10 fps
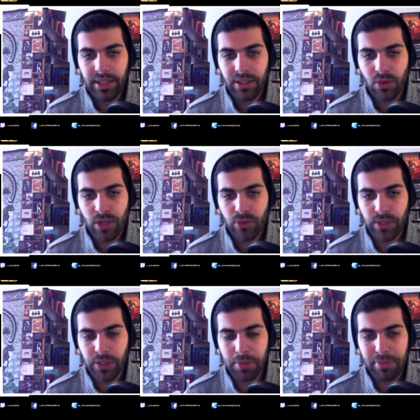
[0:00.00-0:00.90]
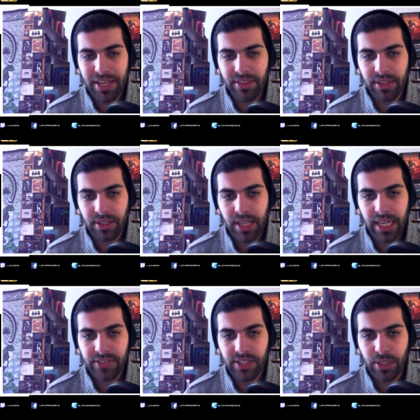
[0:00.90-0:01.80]
Crush will not be better than
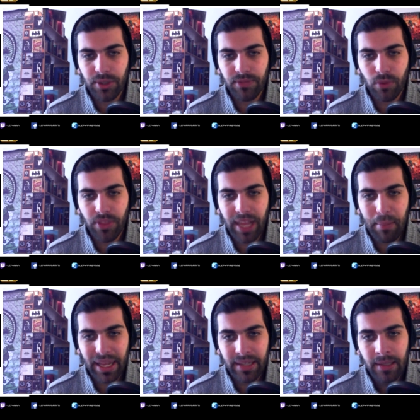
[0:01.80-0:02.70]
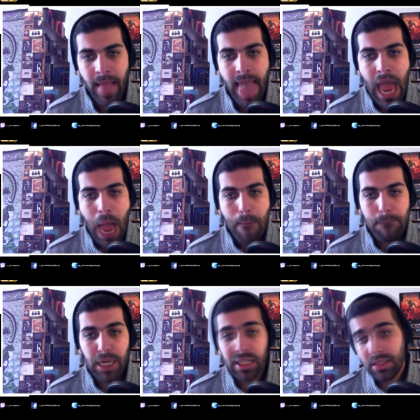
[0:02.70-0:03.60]
Execute for that matter.
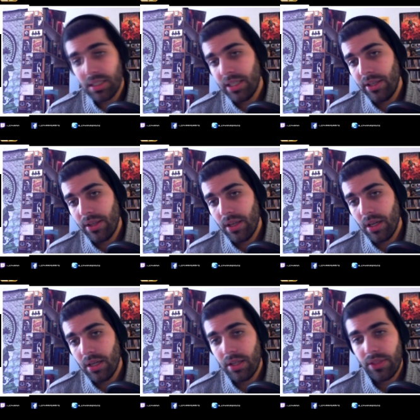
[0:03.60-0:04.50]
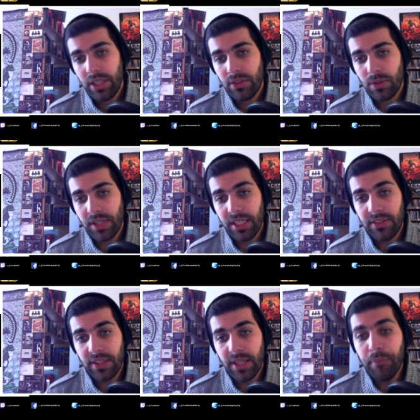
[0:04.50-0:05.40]
But I think it's good that it's
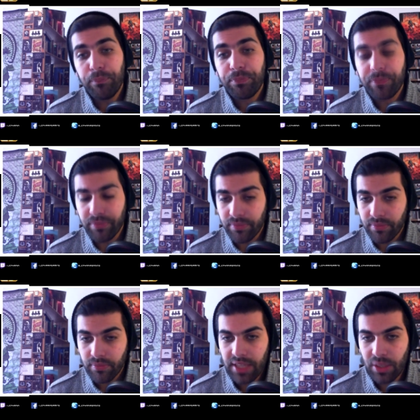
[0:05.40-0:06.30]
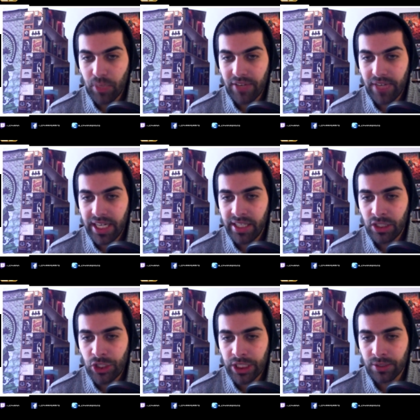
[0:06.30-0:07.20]
in there. Then we have
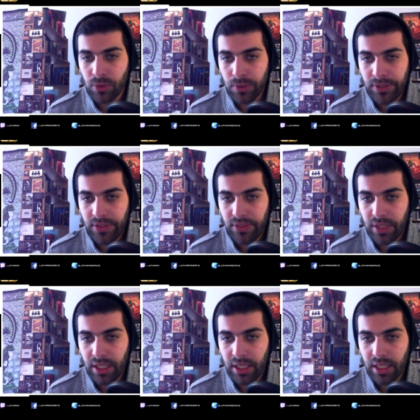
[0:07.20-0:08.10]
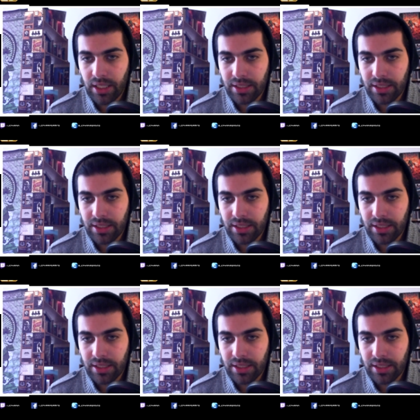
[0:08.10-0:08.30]
Iron Juggernaut, the